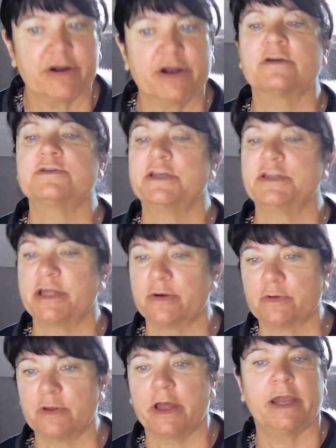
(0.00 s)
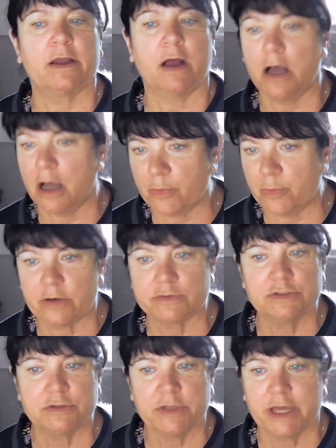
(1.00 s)
carriers and they were like, we
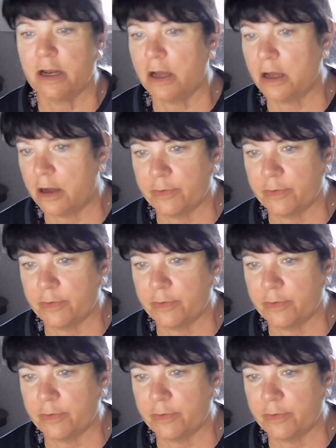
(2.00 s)
don't do that.